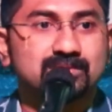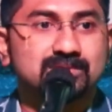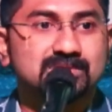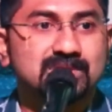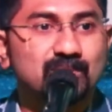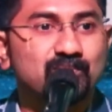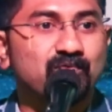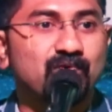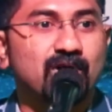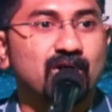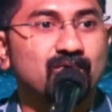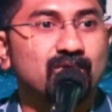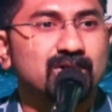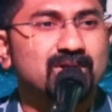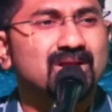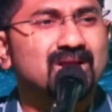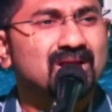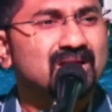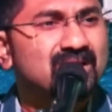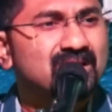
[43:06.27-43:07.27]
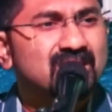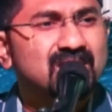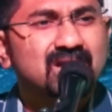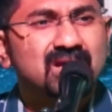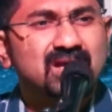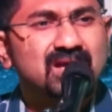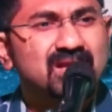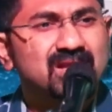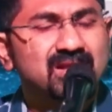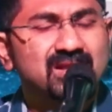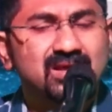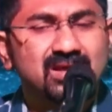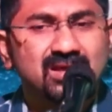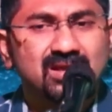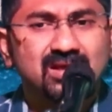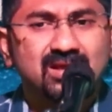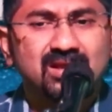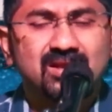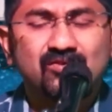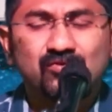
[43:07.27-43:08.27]
step forward. In,
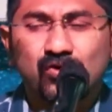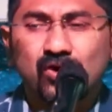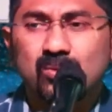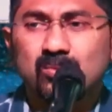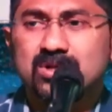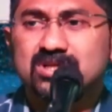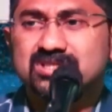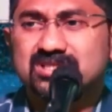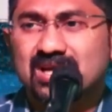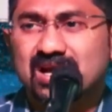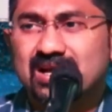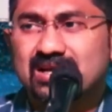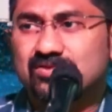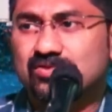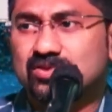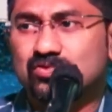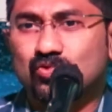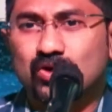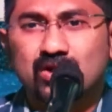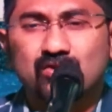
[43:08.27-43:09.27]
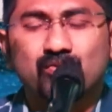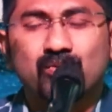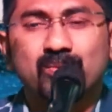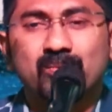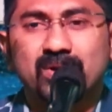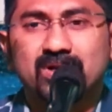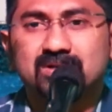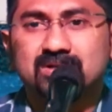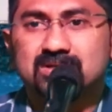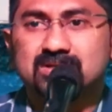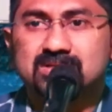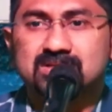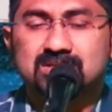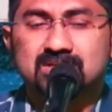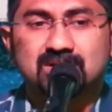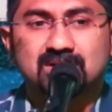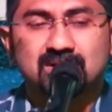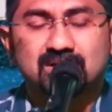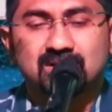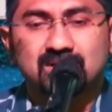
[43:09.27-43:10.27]
in, an informal chat with one of my
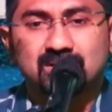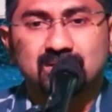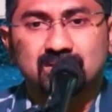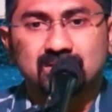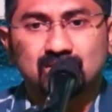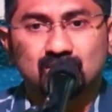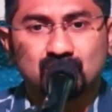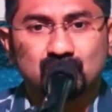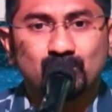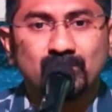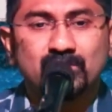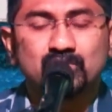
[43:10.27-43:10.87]
mentors, Dr.